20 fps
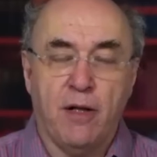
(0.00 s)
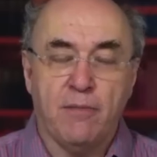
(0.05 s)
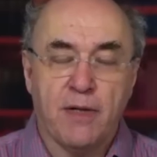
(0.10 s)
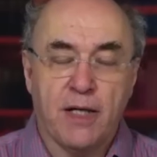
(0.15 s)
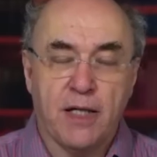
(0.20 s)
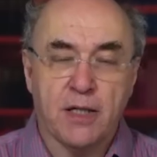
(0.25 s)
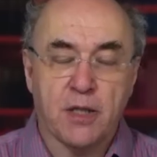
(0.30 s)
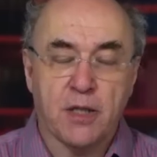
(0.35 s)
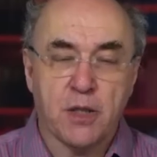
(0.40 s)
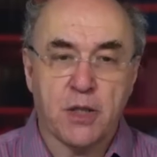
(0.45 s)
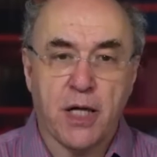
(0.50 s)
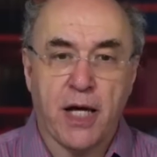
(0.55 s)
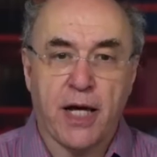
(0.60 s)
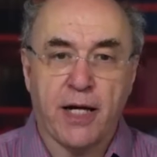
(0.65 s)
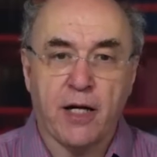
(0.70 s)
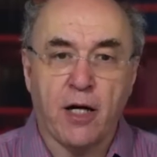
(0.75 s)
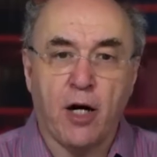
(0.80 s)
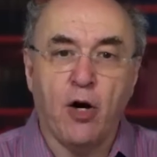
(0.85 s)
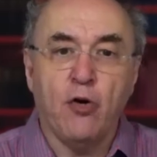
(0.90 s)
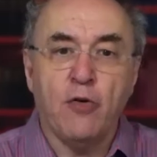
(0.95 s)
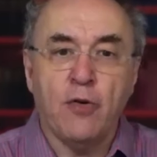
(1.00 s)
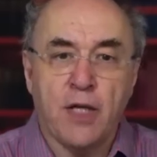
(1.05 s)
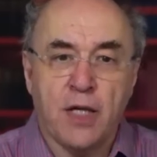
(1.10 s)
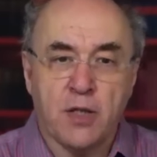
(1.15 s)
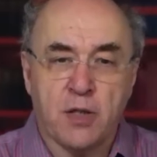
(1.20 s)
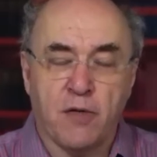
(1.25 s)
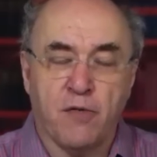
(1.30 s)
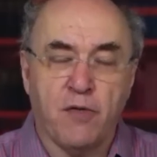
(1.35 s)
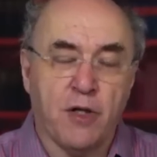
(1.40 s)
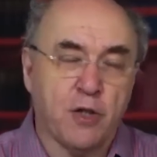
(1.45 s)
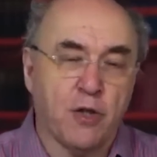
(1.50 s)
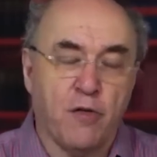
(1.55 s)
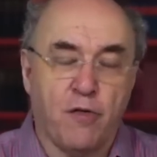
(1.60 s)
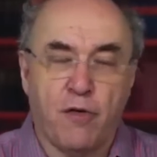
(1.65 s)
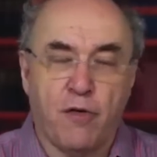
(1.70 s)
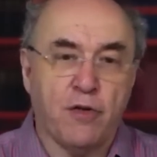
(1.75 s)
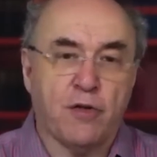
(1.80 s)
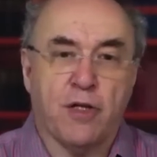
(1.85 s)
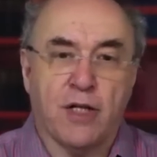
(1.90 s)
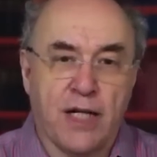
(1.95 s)
into saying, oh, there's a virtual
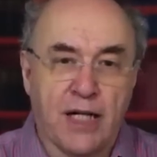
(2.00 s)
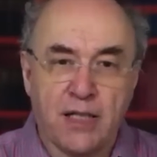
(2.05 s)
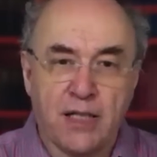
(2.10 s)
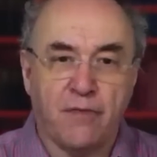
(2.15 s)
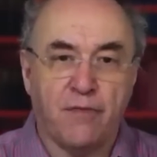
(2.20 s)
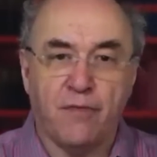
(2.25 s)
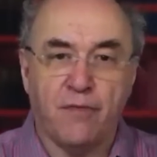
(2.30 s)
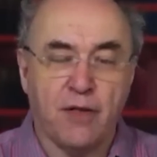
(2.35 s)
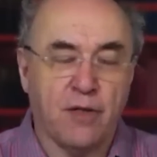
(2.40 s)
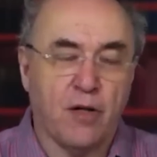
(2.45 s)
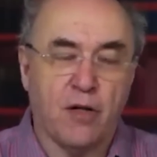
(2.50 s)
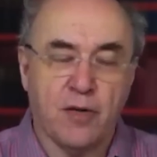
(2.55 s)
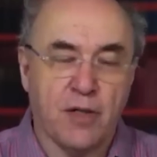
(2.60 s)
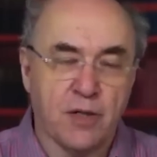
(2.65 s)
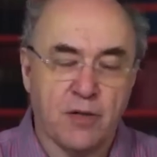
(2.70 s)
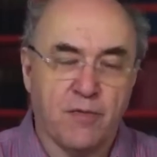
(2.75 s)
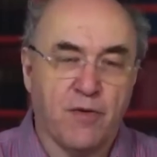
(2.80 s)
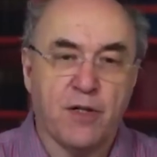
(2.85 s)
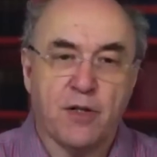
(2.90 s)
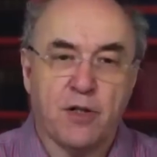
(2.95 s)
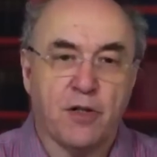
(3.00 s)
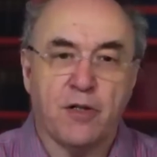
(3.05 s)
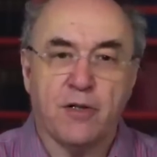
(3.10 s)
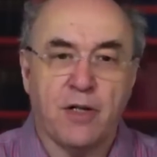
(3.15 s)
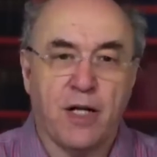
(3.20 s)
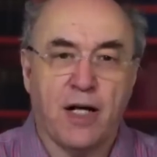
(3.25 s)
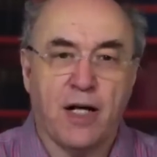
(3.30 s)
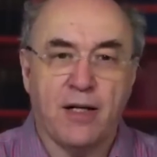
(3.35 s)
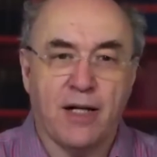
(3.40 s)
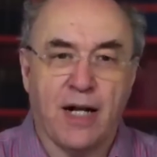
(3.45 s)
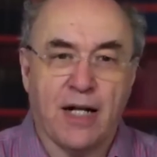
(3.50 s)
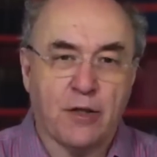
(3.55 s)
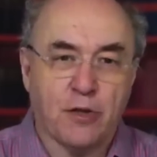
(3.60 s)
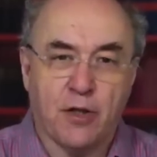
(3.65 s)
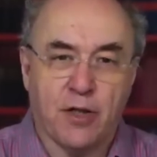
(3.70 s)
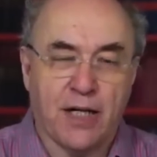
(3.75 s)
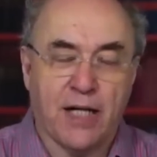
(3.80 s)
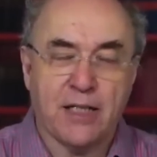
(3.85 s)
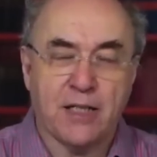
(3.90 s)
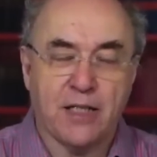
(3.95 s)
photon there's a virtual
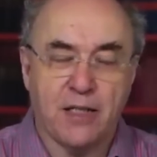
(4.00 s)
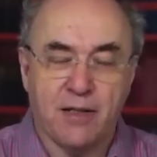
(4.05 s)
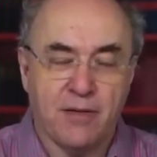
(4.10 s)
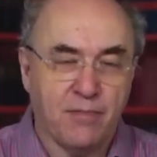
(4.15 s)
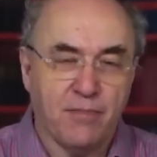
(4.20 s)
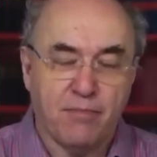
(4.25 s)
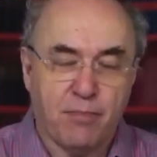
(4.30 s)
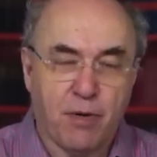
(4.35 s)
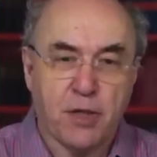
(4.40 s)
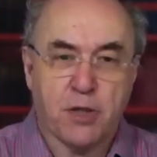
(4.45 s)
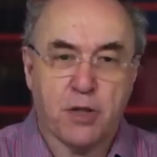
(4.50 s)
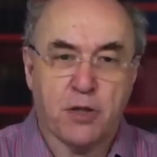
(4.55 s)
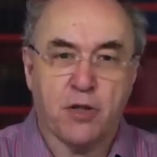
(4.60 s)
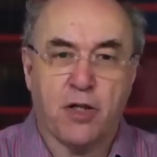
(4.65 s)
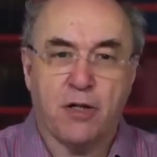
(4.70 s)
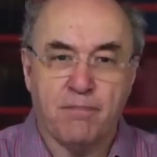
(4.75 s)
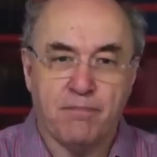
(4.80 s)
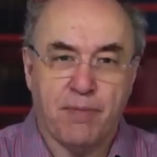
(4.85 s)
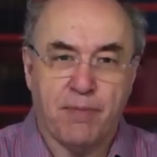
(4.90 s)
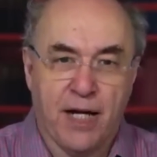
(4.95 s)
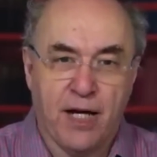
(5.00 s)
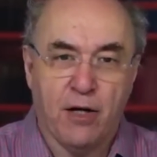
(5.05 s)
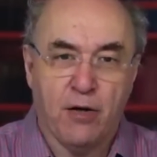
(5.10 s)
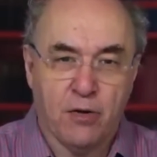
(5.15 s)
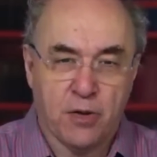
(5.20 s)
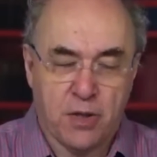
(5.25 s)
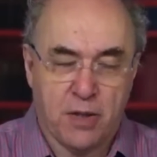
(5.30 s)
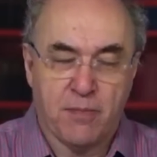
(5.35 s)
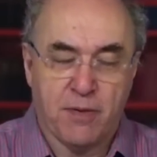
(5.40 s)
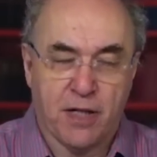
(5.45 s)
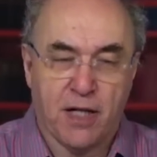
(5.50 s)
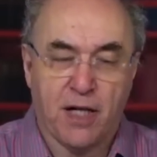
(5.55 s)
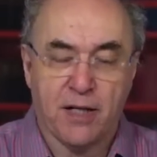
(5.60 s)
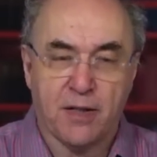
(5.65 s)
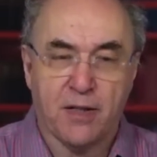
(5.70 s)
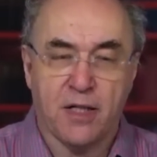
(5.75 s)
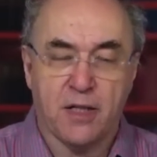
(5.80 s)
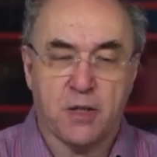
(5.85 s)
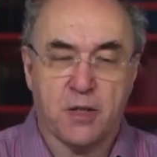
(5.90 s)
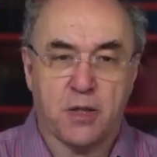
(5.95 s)
electron anti-positron pair or something like
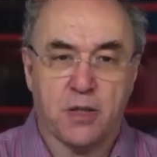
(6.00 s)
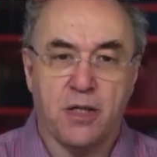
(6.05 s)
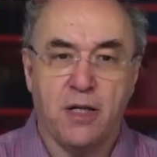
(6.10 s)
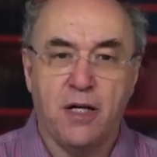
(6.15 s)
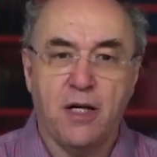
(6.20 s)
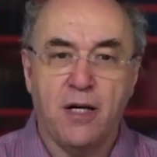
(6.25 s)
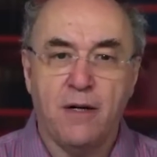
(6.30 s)
this.